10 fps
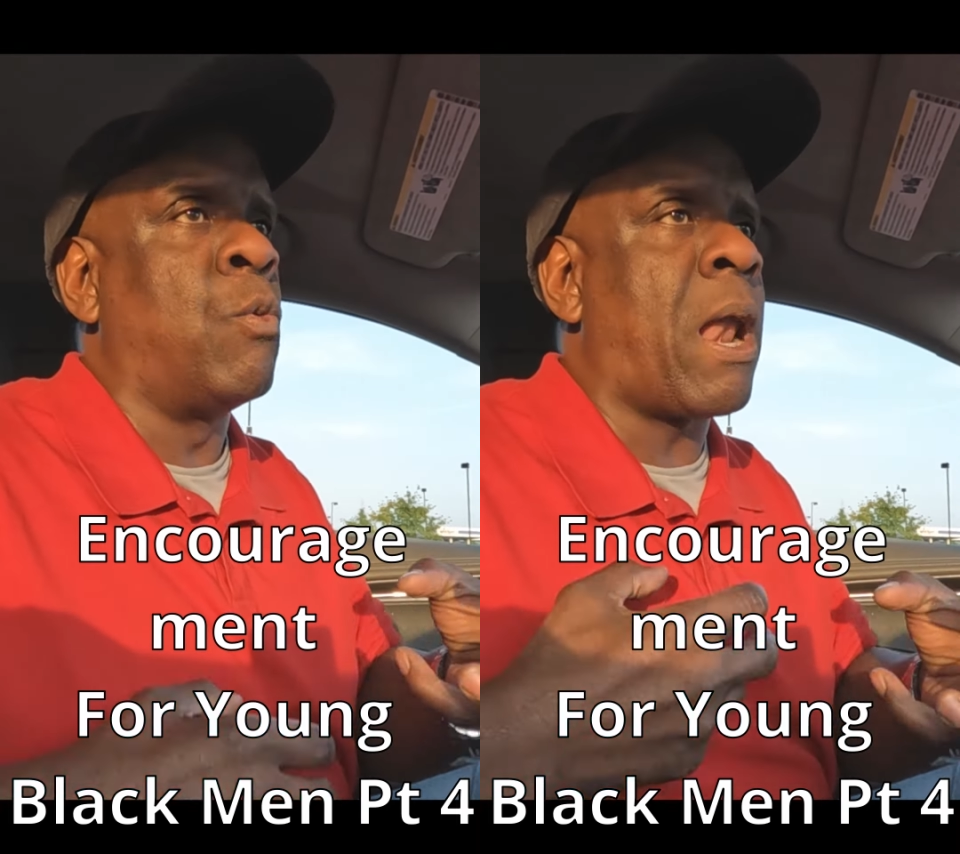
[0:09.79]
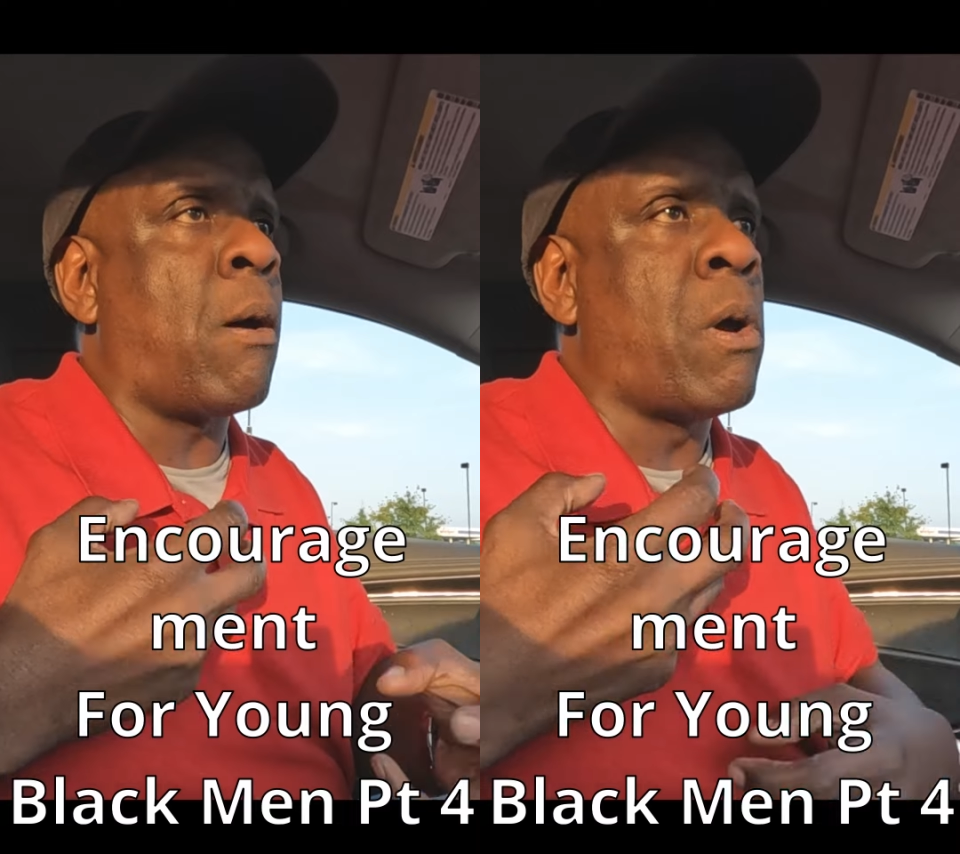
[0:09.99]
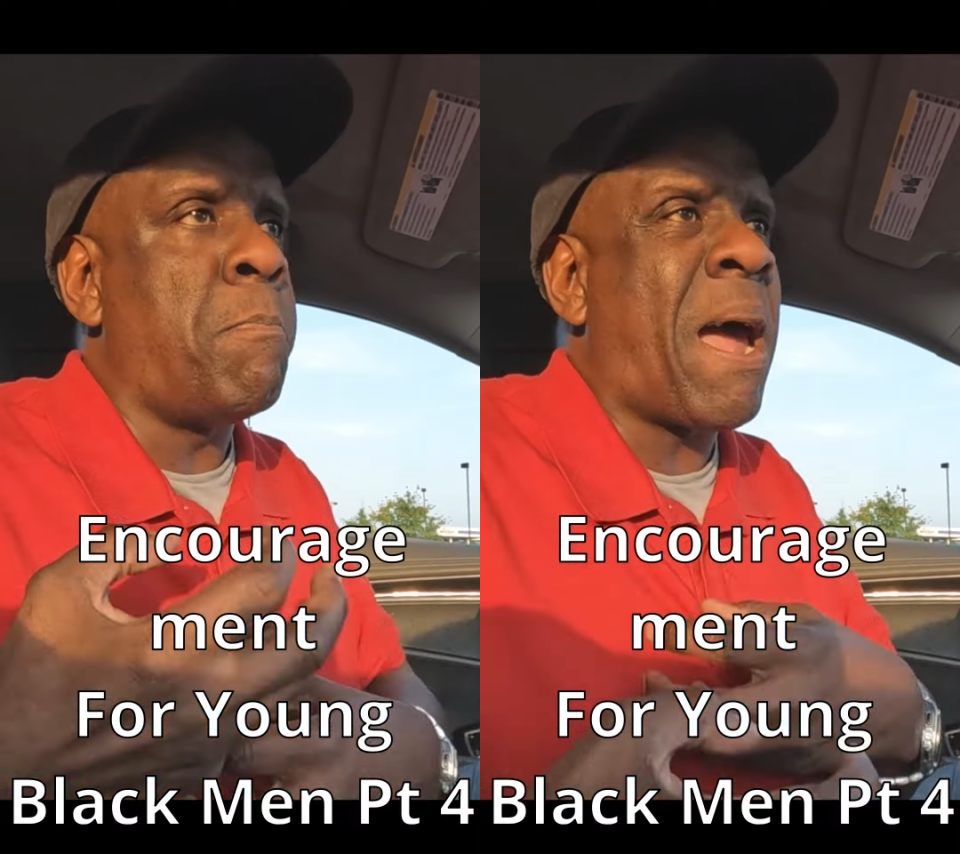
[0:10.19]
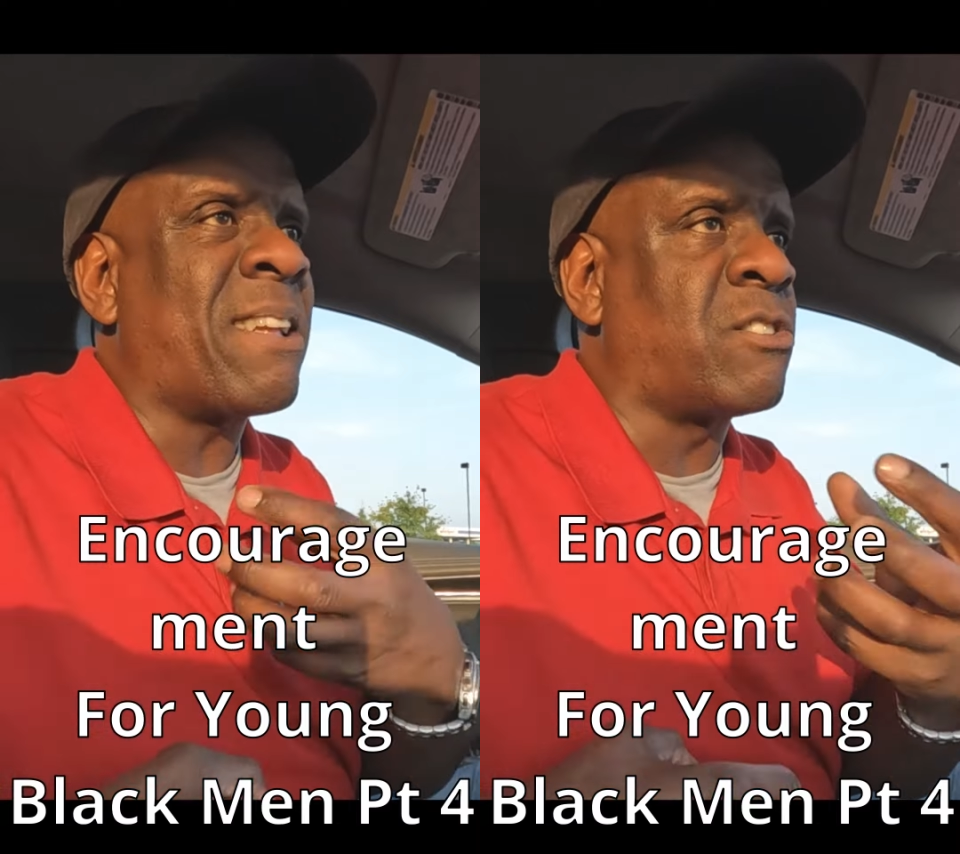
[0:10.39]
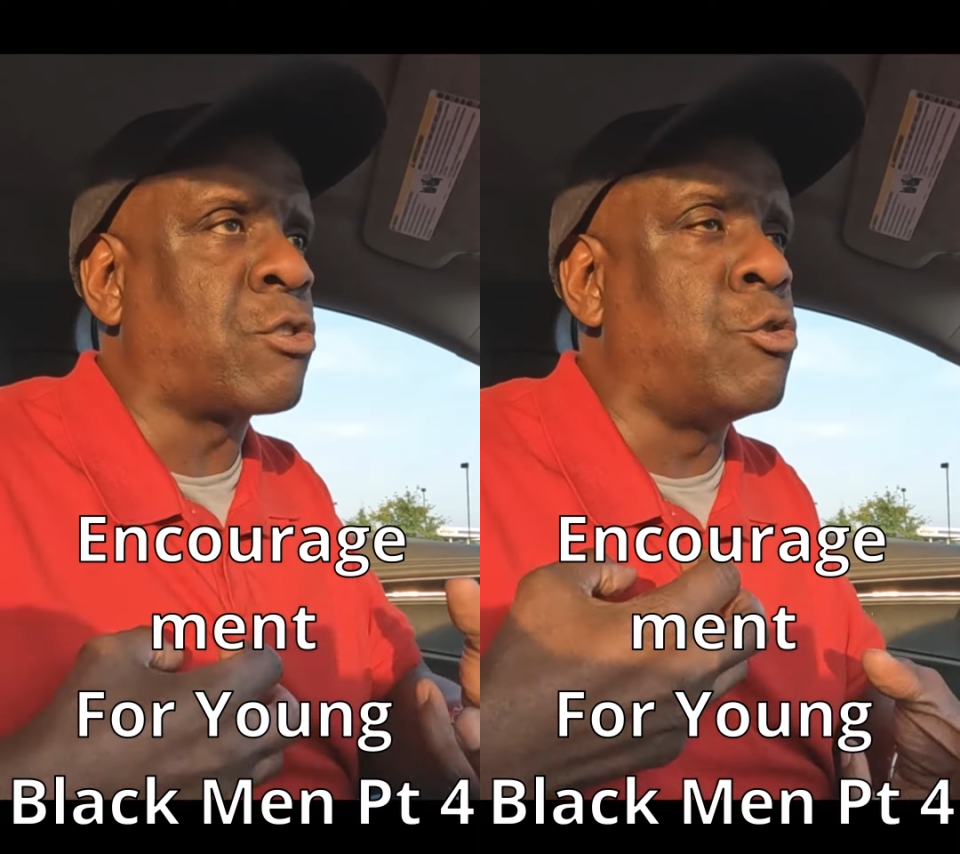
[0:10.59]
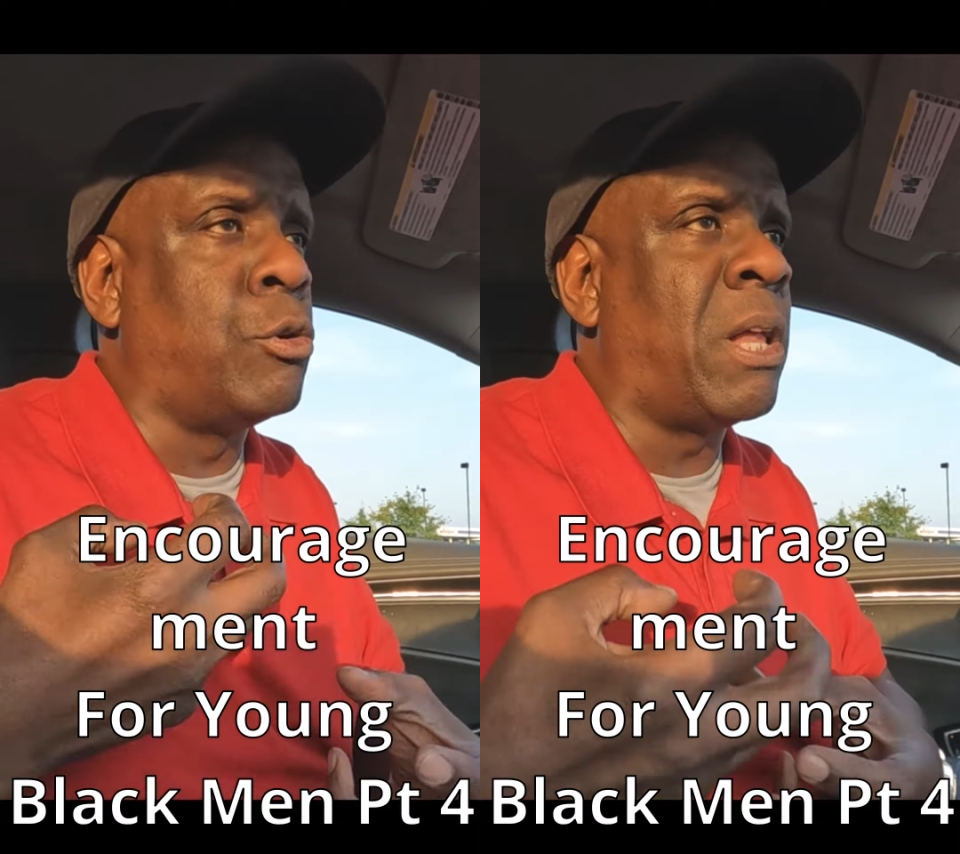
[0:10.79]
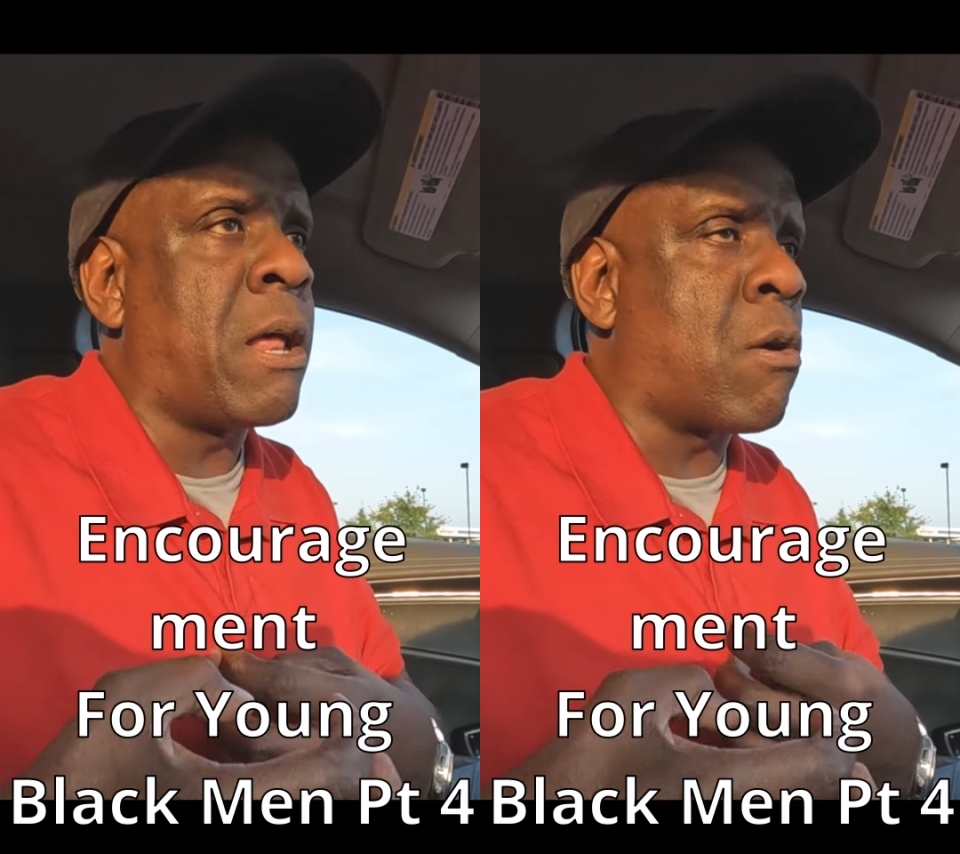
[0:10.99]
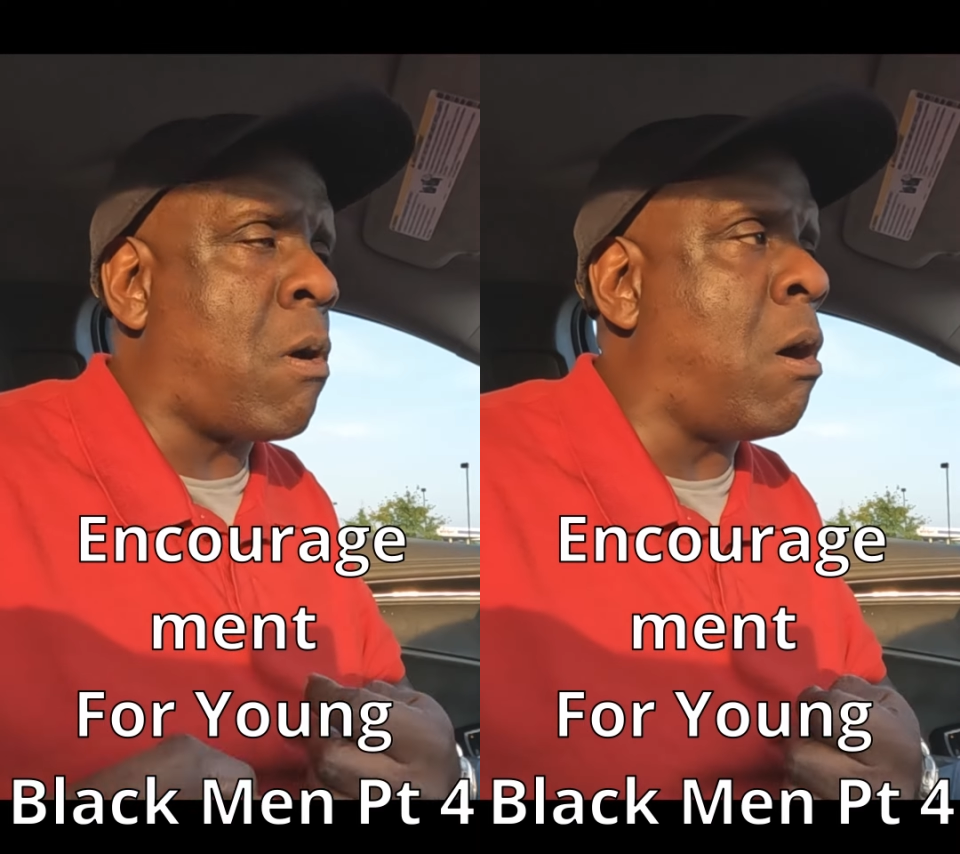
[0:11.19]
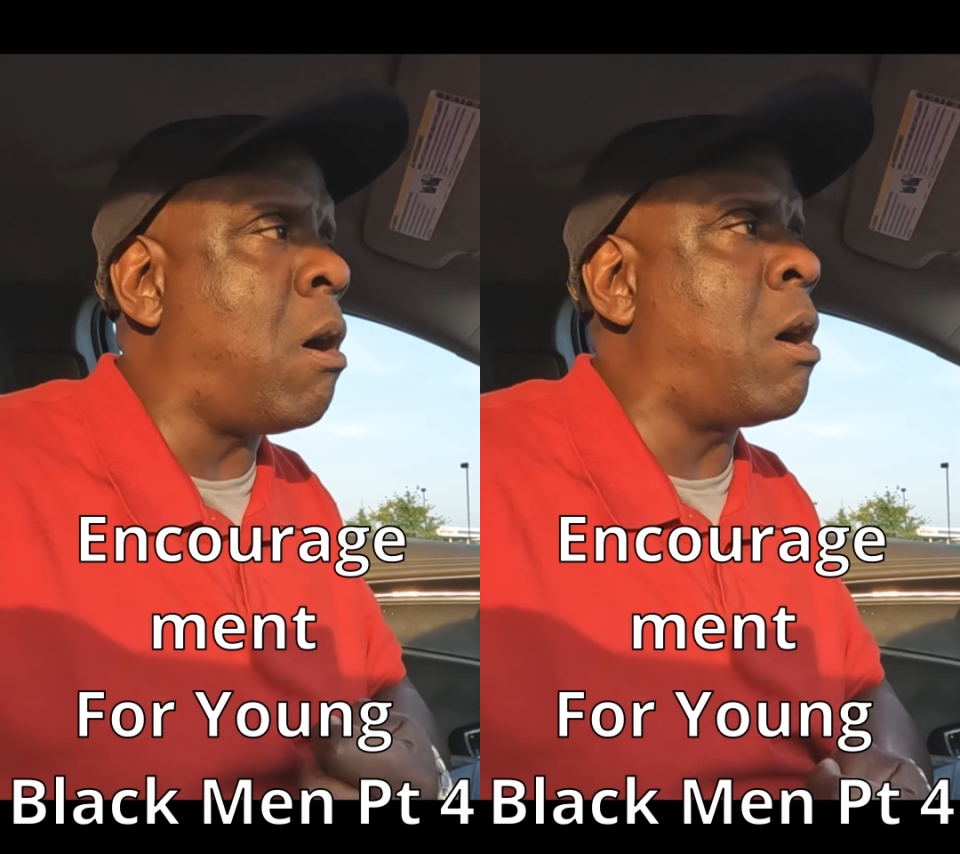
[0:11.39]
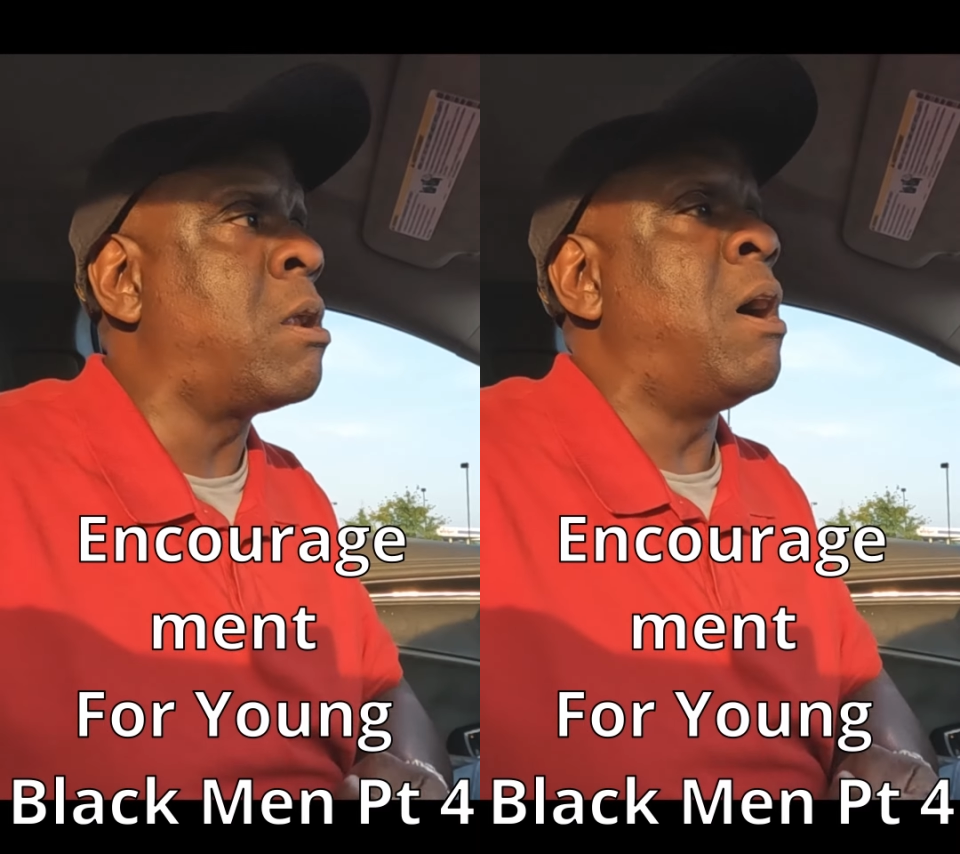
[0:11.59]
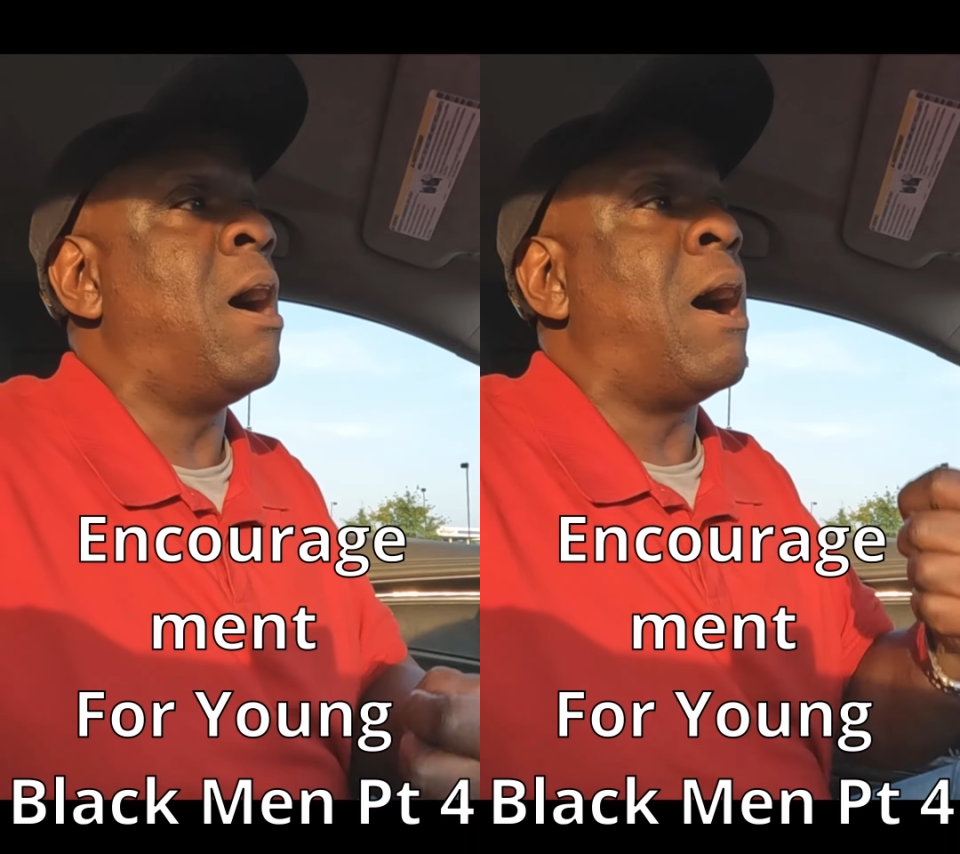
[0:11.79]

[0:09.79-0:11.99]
when I went back to school later on